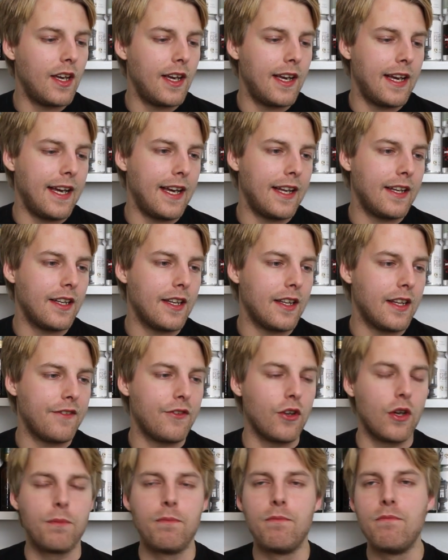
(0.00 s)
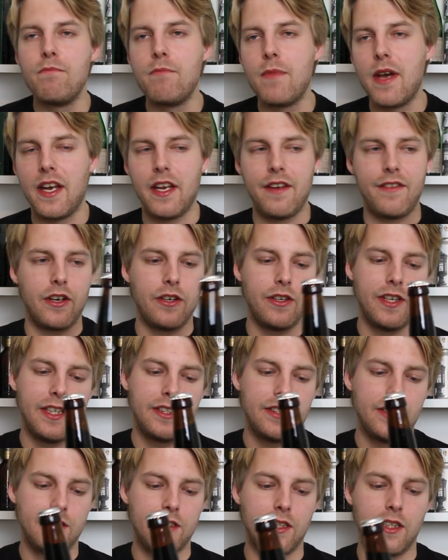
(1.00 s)
and uh, they've done many
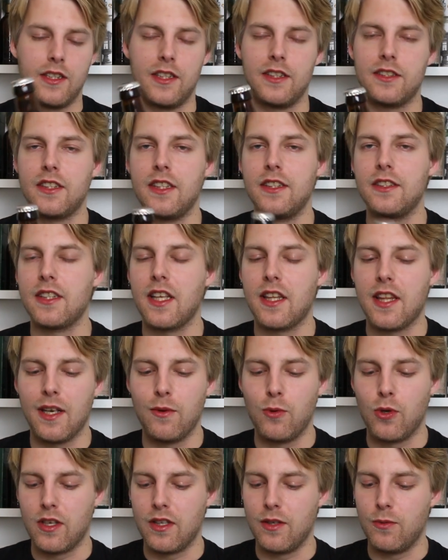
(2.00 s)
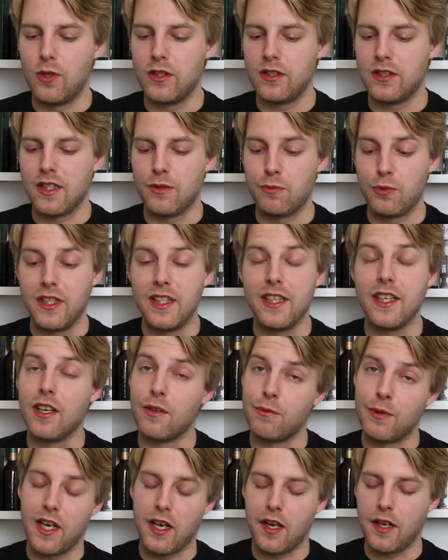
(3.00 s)
variations on it since I think one of the ones that really
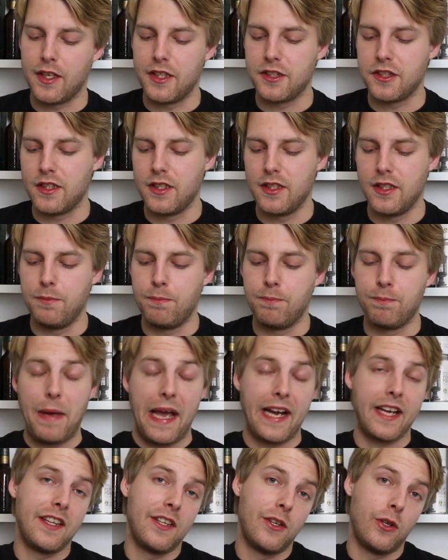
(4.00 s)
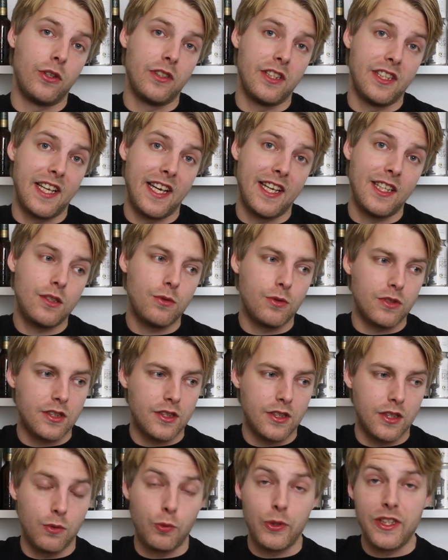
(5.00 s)
got recognition the, back in the early days
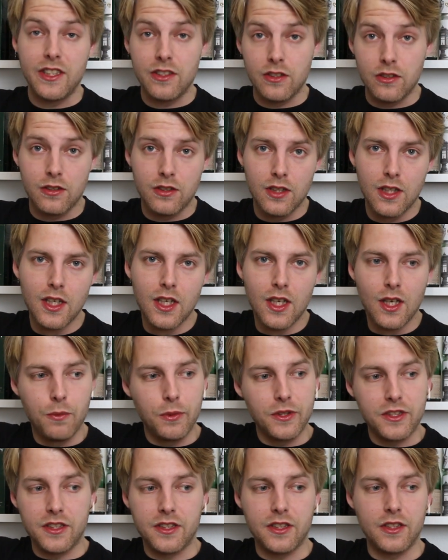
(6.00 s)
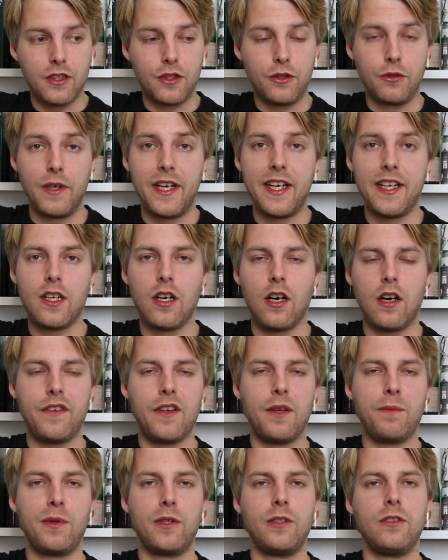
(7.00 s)
was the Weasel, which is still a great
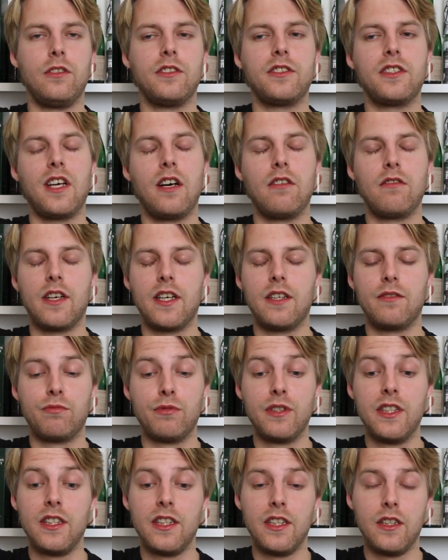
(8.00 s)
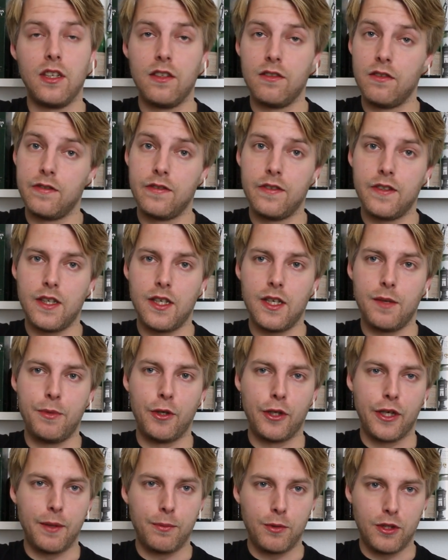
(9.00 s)
coffee imperial stout. I really love uh,
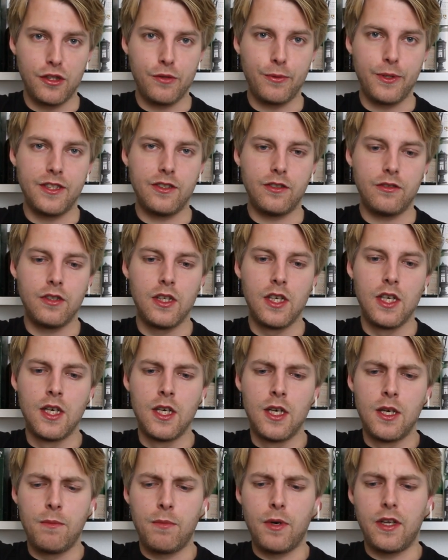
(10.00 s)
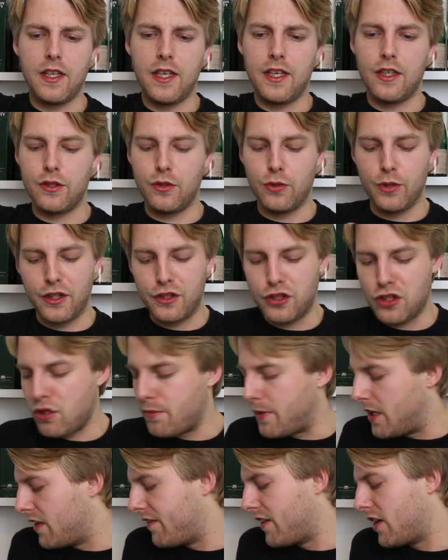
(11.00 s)
Beer Geek Brunch Weasel, but they are doing
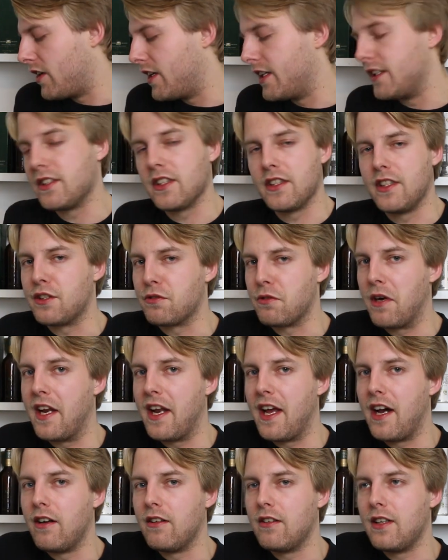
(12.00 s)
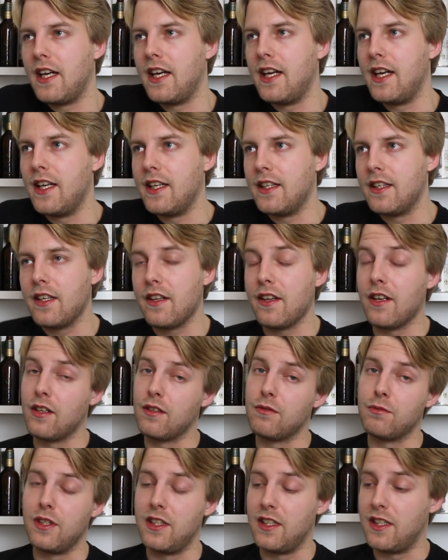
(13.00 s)
so many variants on this right now, and
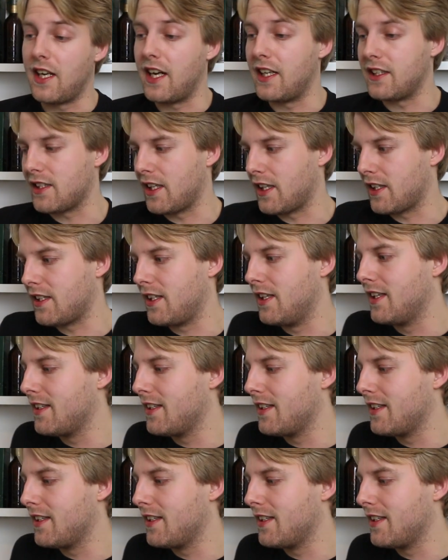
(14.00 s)
they're really nice. Like